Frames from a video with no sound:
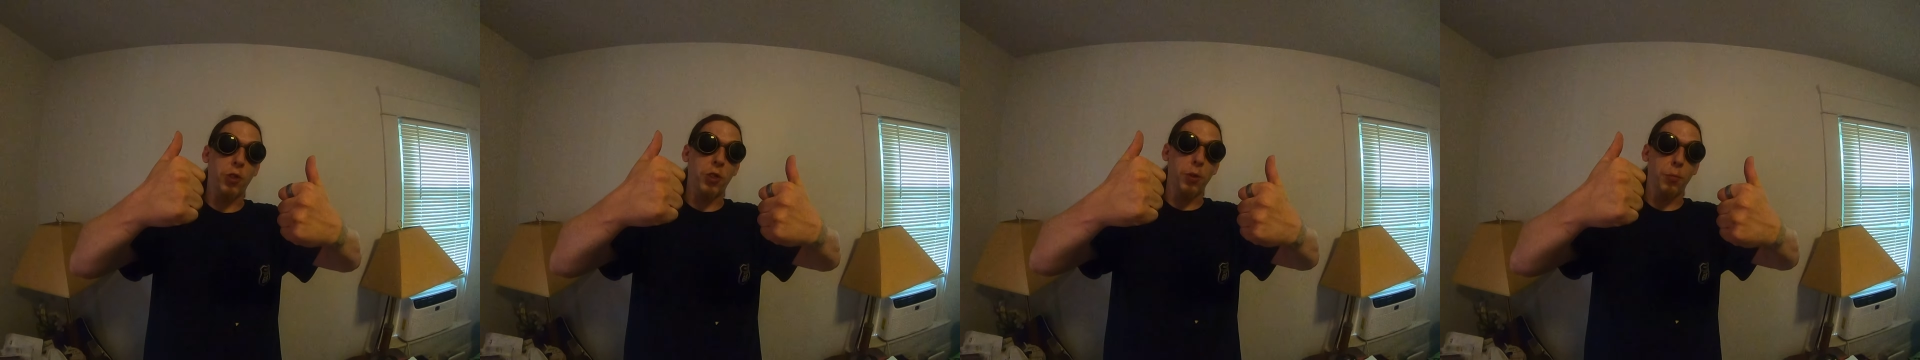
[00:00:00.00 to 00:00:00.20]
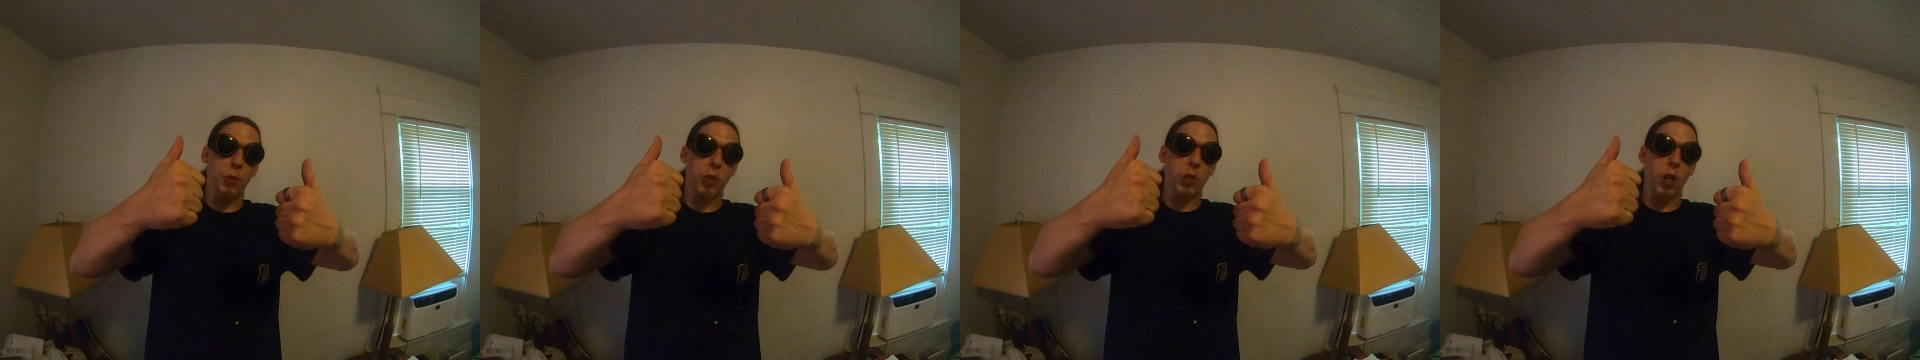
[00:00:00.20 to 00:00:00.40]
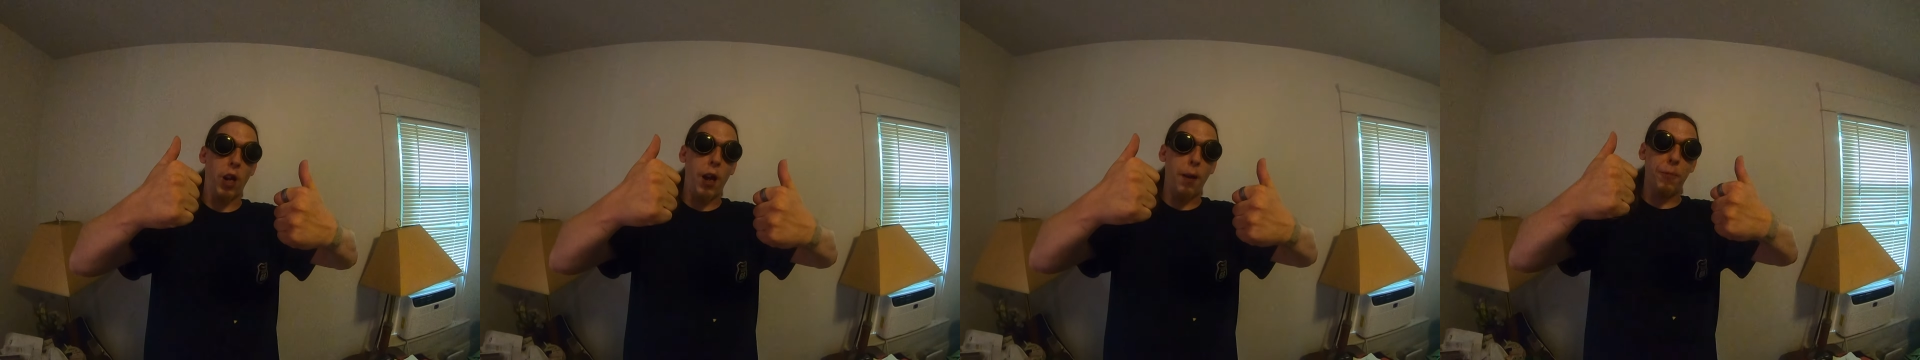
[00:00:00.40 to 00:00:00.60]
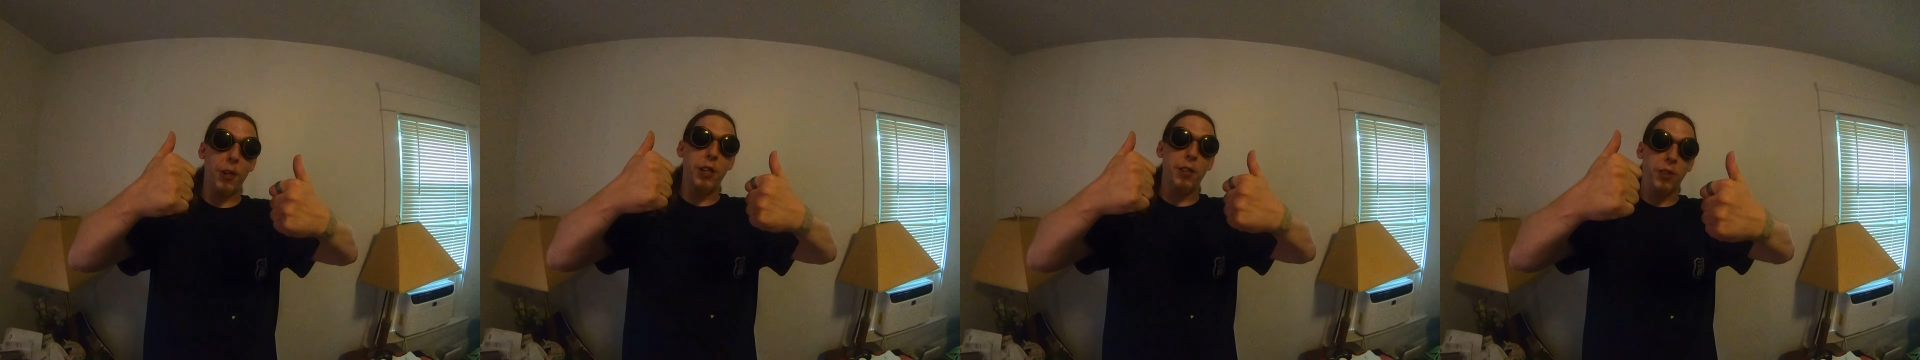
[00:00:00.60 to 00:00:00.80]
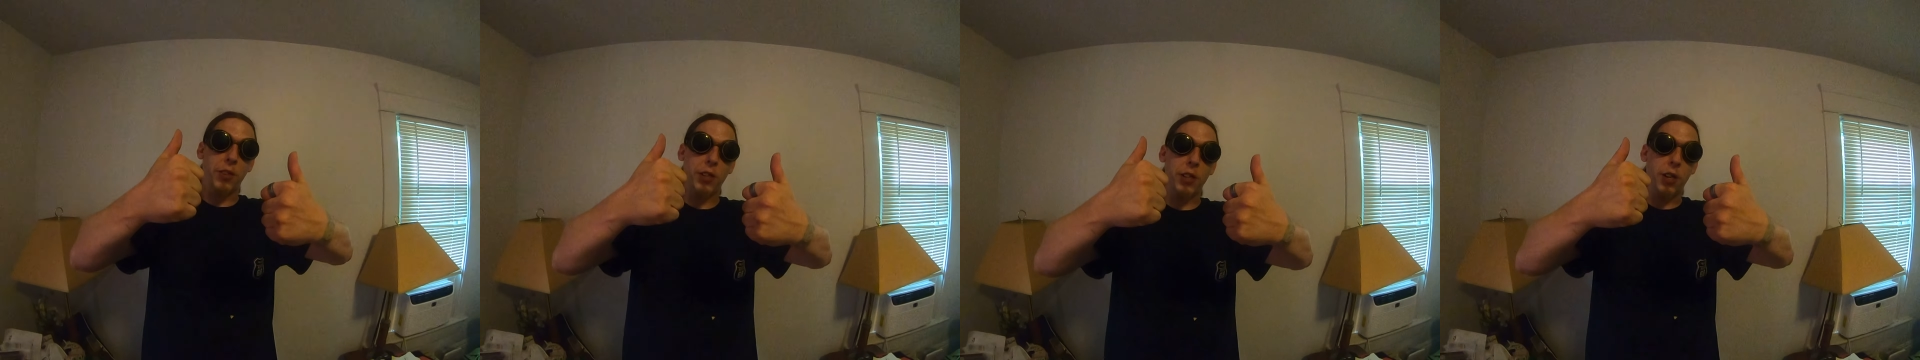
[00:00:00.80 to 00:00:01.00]
subscribing
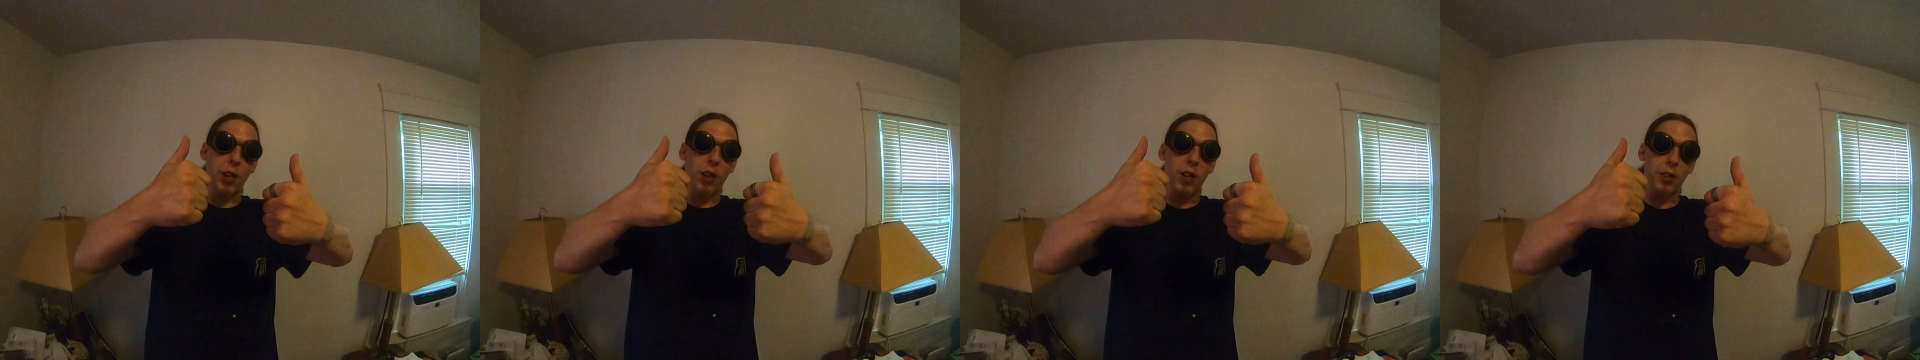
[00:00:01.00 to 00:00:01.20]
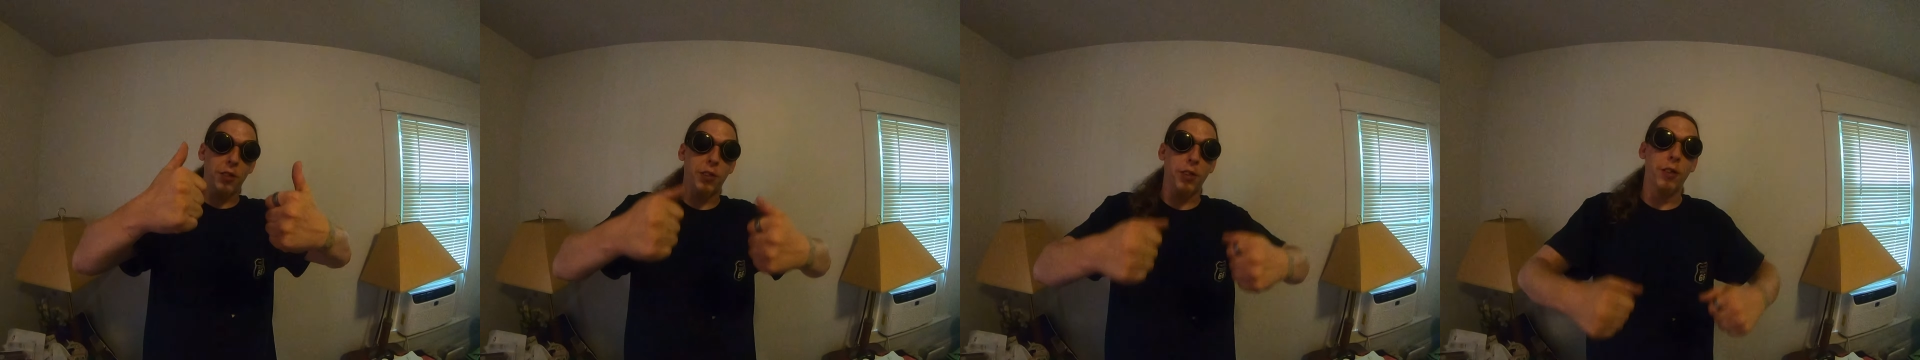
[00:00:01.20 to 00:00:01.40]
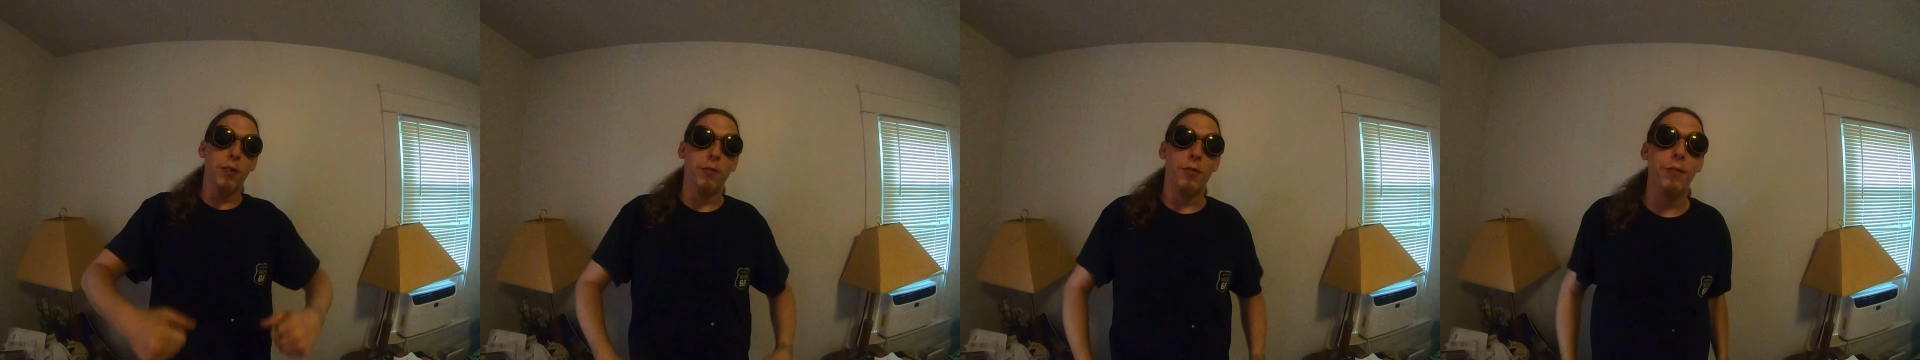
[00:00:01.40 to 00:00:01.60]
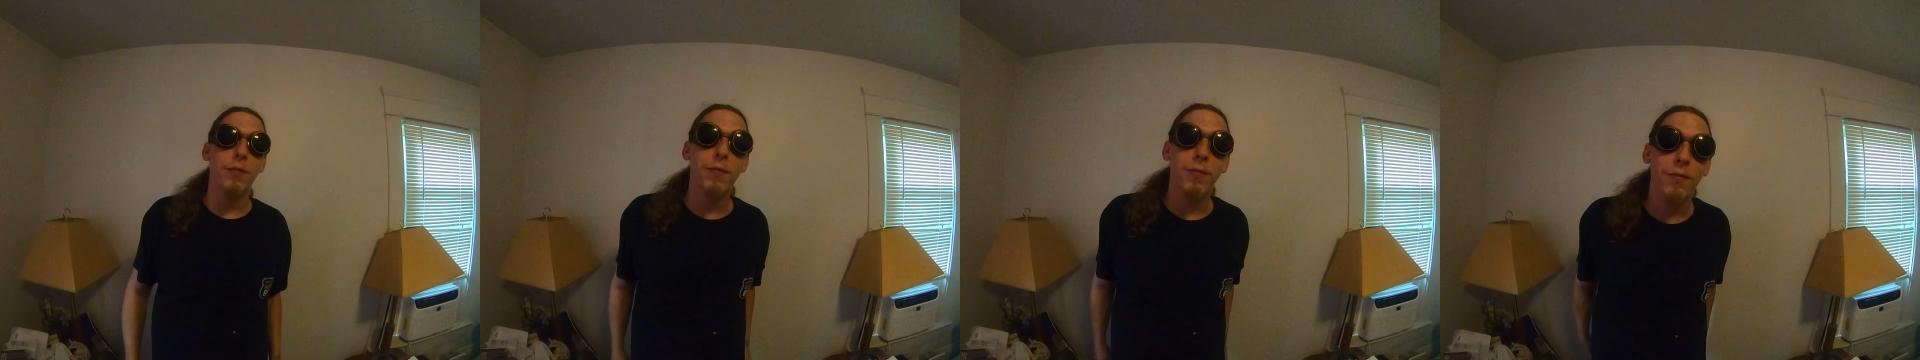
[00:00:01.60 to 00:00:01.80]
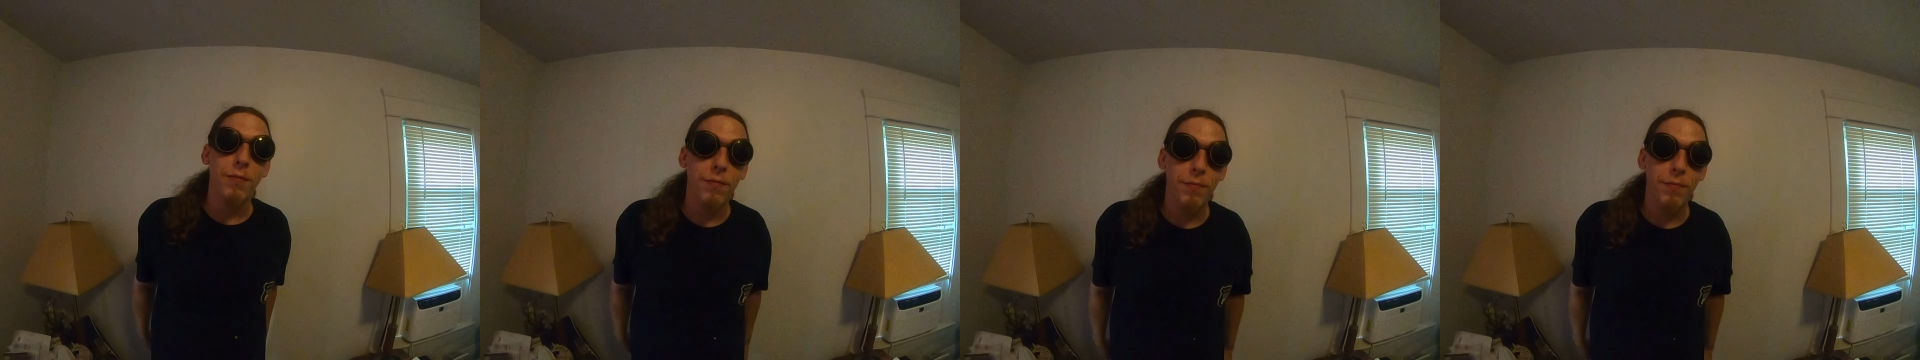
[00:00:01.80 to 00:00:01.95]
and see y'all soon.